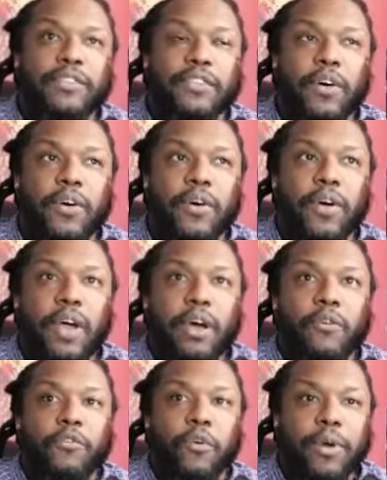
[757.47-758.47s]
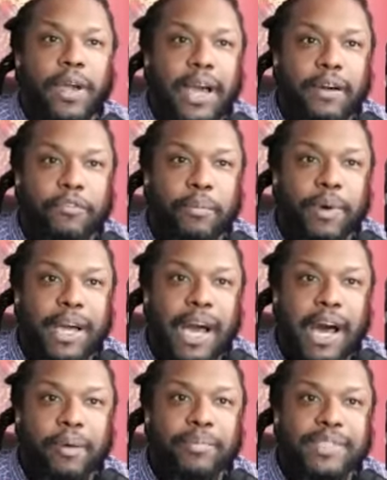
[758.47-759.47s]
So for a, from a
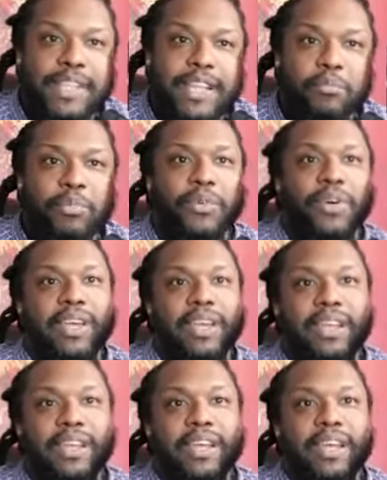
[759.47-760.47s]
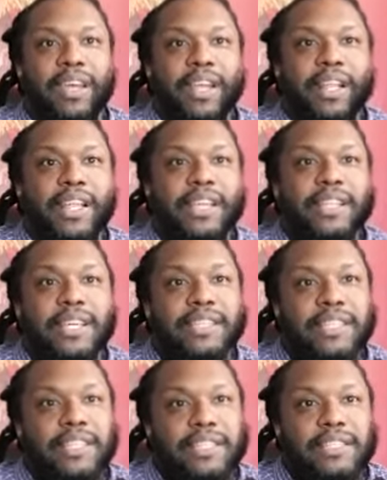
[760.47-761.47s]
comp standpoint, like
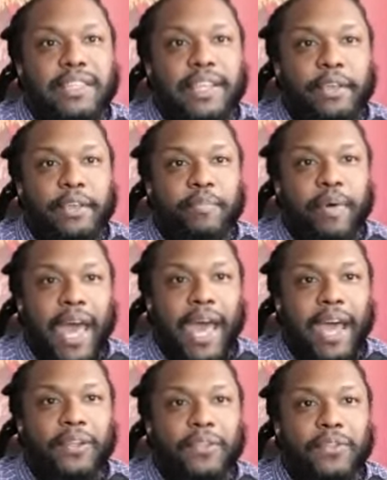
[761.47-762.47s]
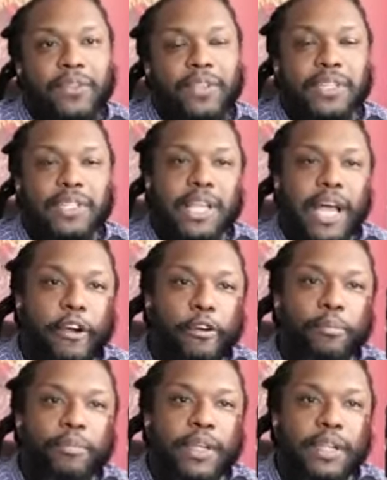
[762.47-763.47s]
does this impact the
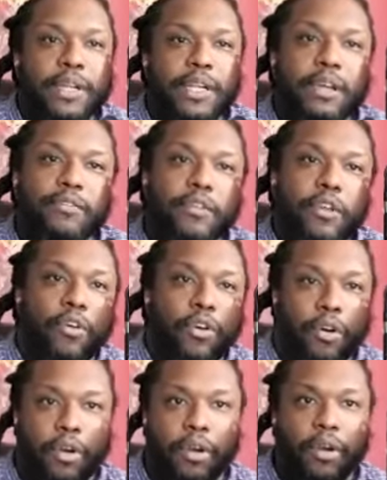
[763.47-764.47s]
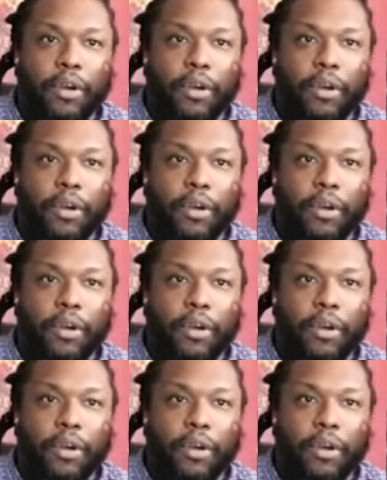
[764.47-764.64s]
desirability of your